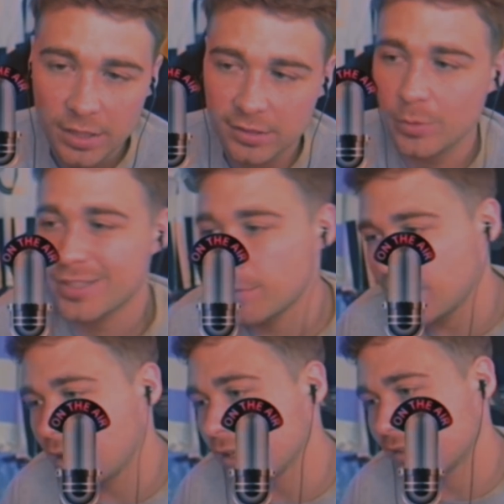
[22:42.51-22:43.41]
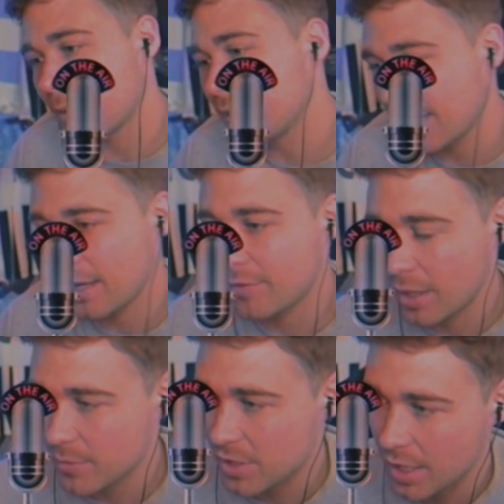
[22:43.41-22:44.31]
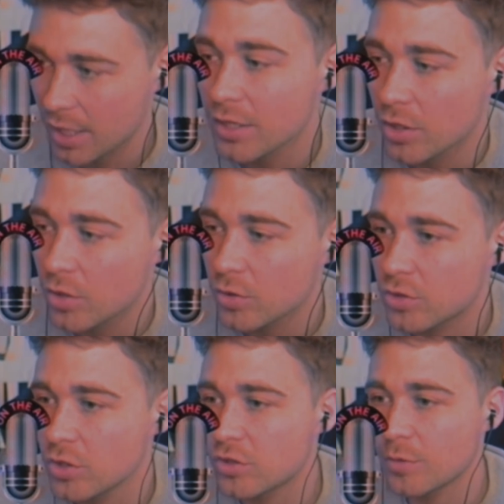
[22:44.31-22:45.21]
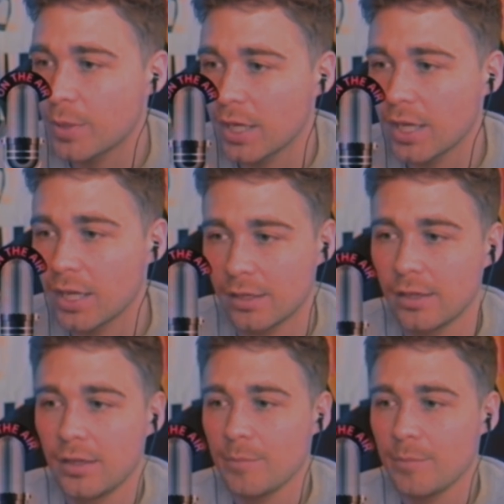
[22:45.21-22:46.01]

And so when someone like Statman Dave comes in, who's used to being